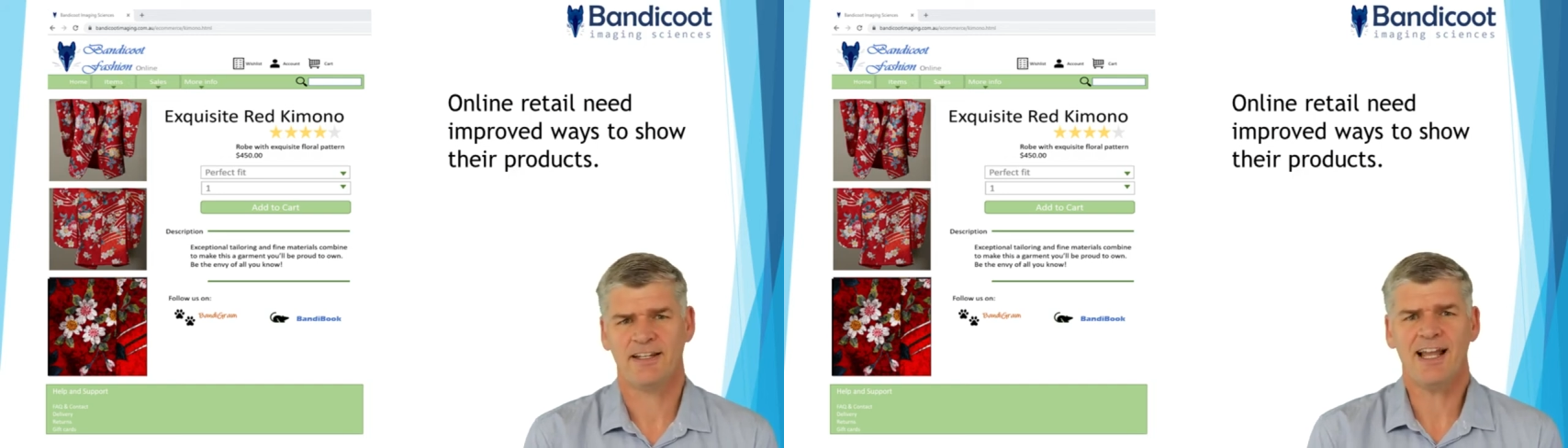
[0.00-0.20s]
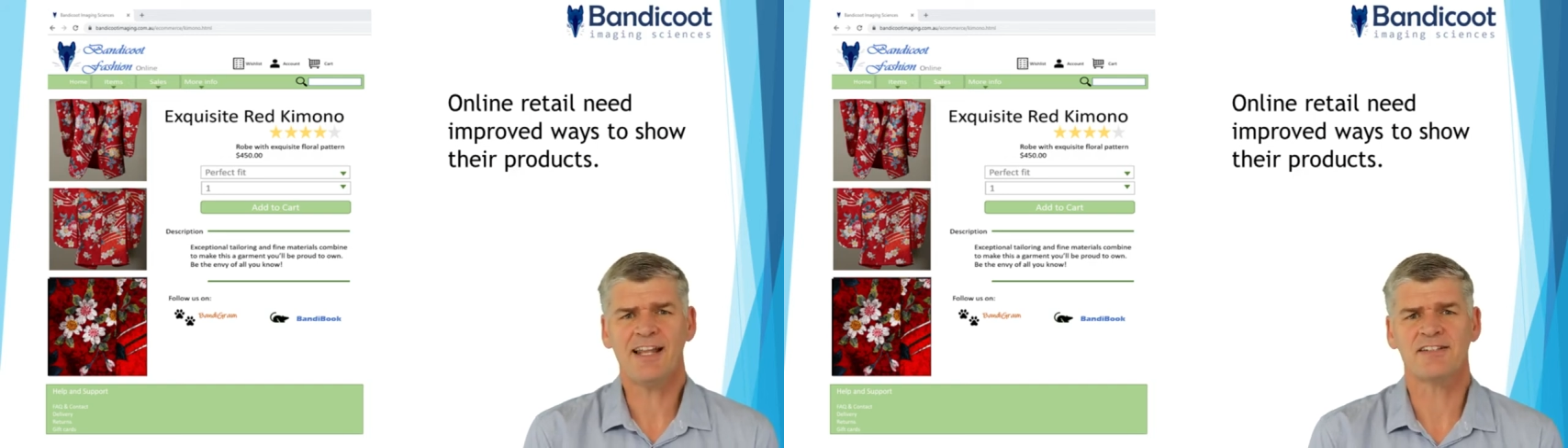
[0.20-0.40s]

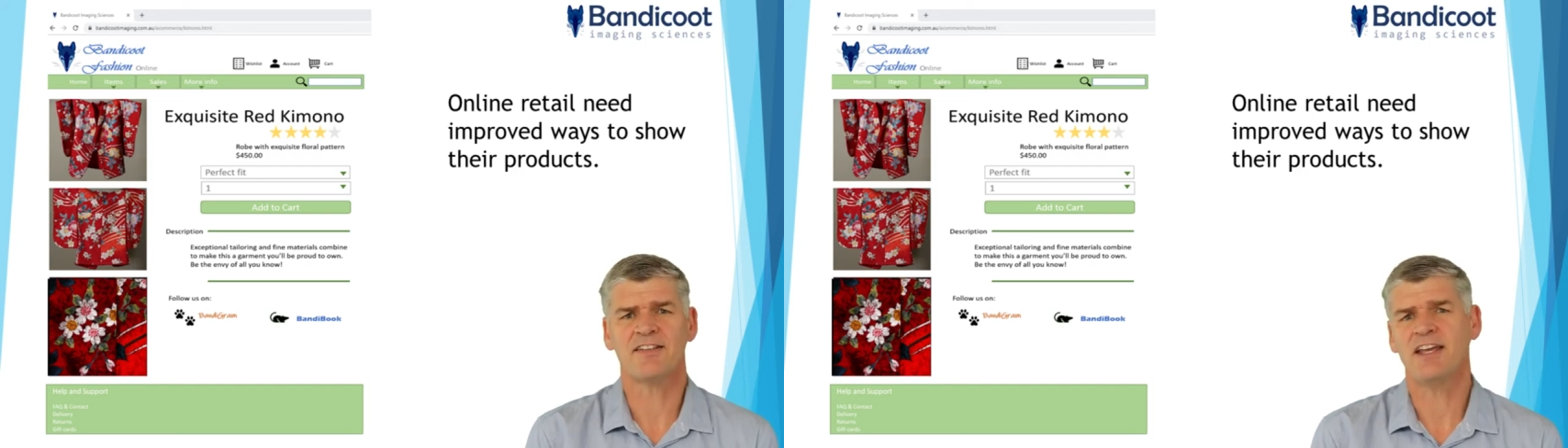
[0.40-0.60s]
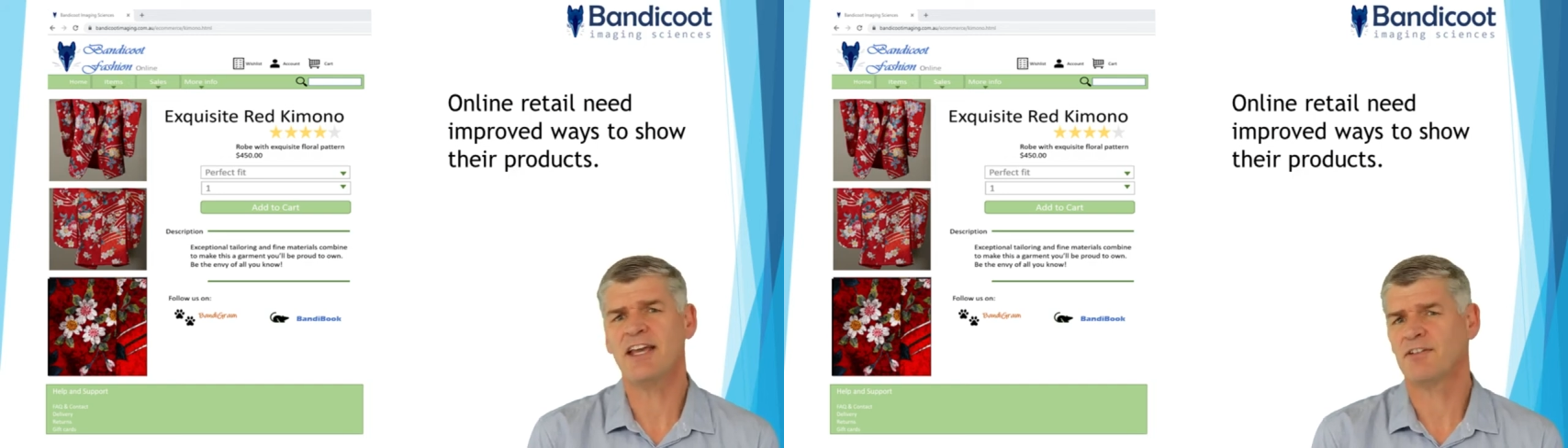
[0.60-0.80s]
colours are
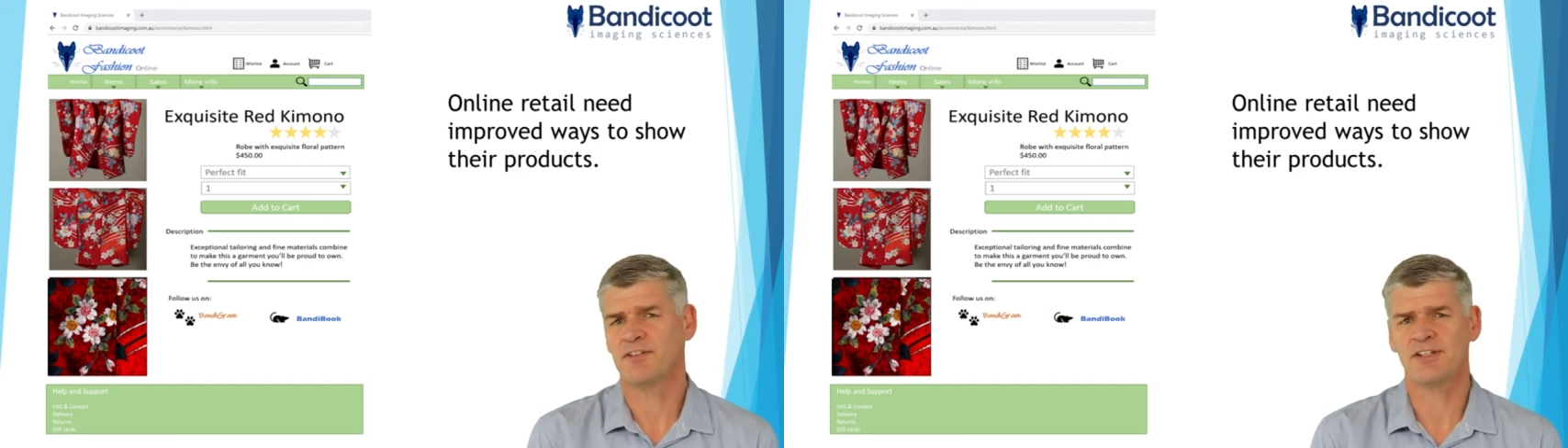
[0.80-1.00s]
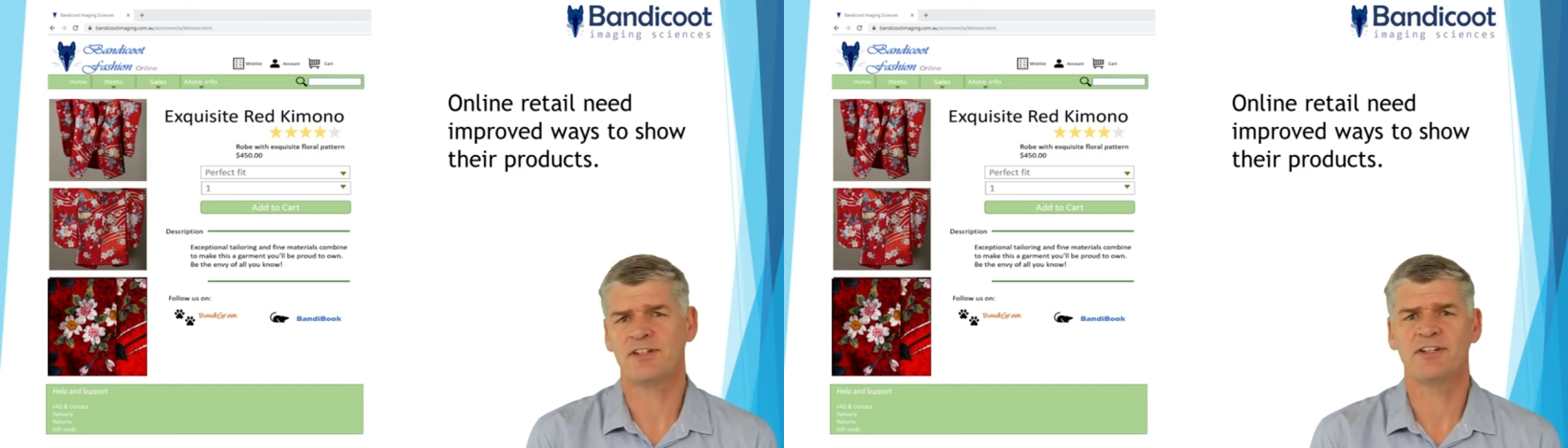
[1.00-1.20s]
there
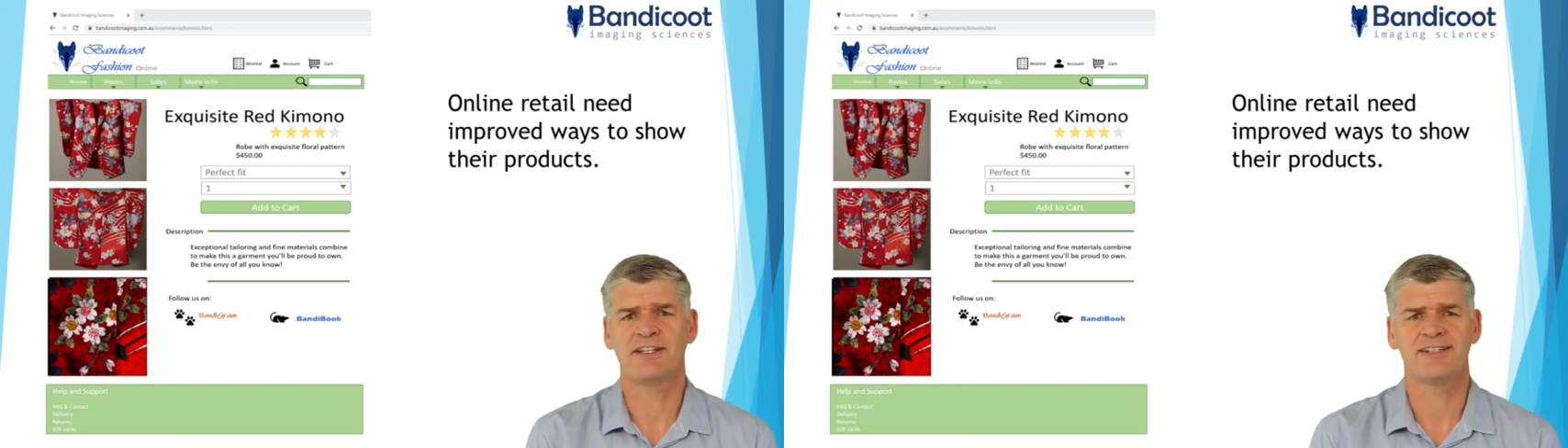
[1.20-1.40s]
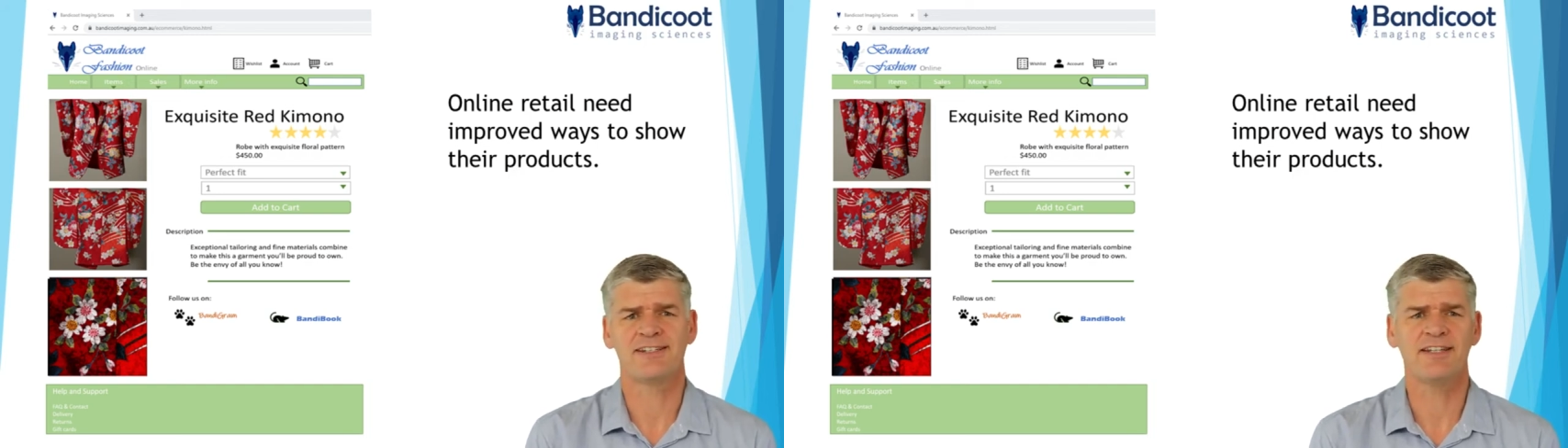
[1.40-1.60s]
on the
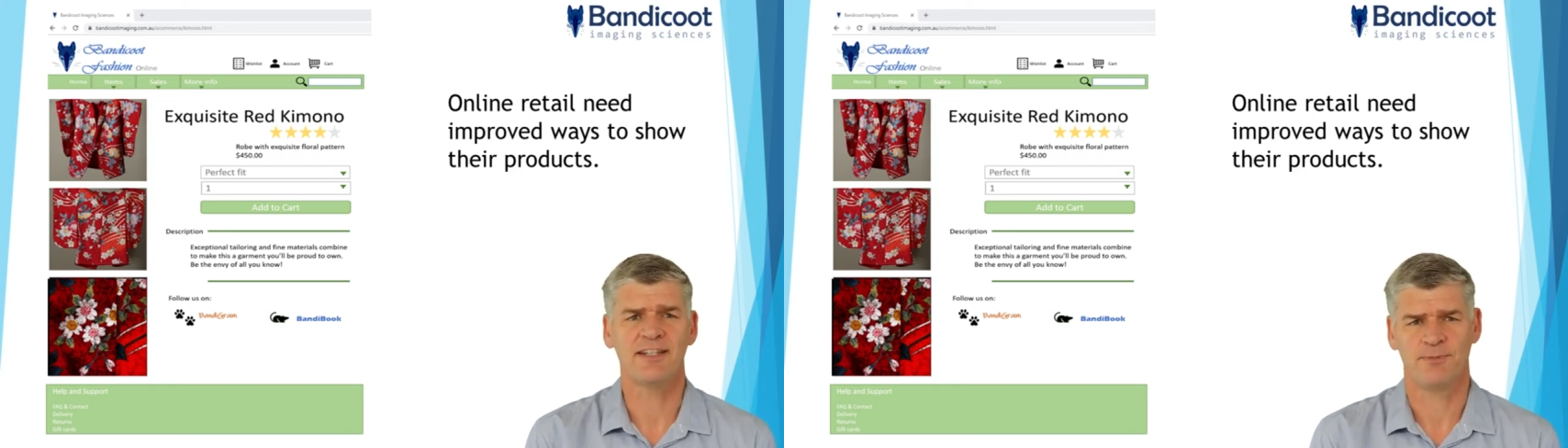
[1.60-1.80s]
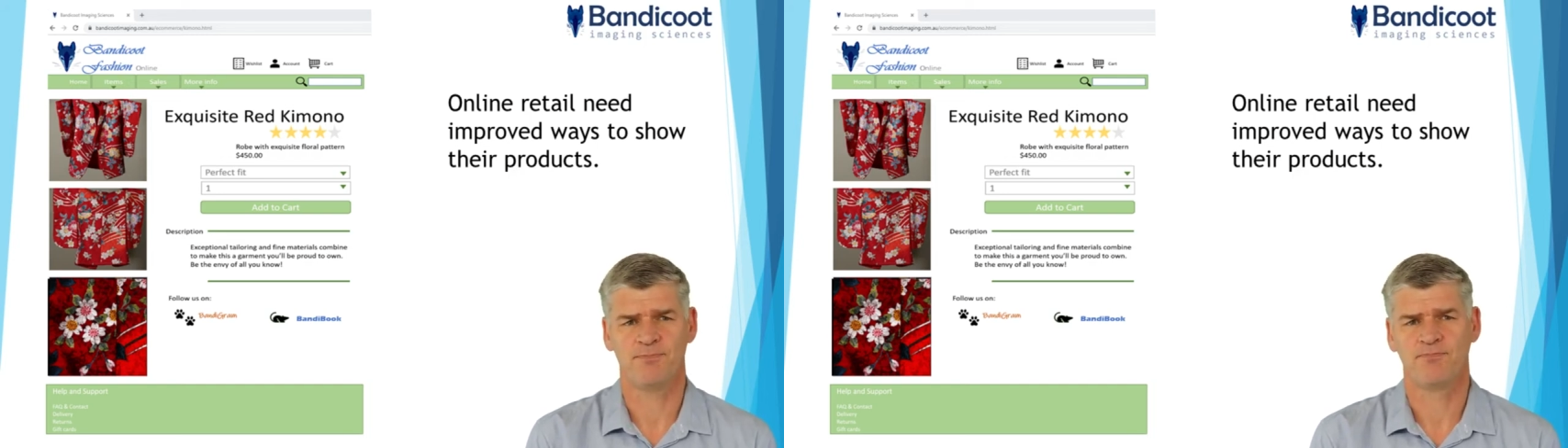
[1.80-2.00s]
screen to see.